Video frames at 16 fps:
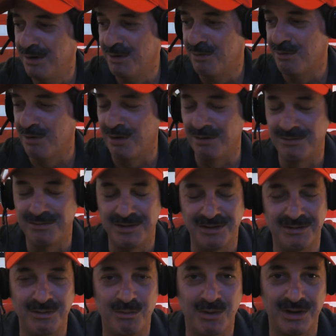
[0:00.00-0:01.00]

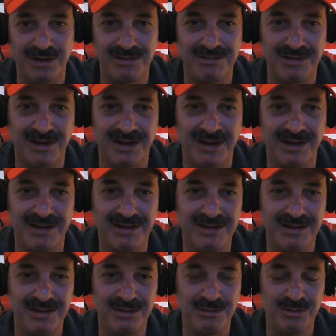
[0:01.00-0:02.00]
61's
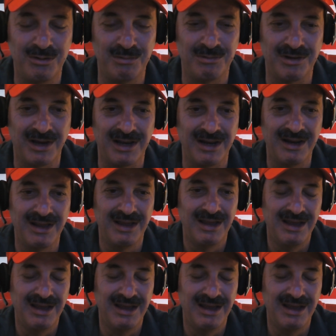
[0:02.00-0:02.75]
YouTube site,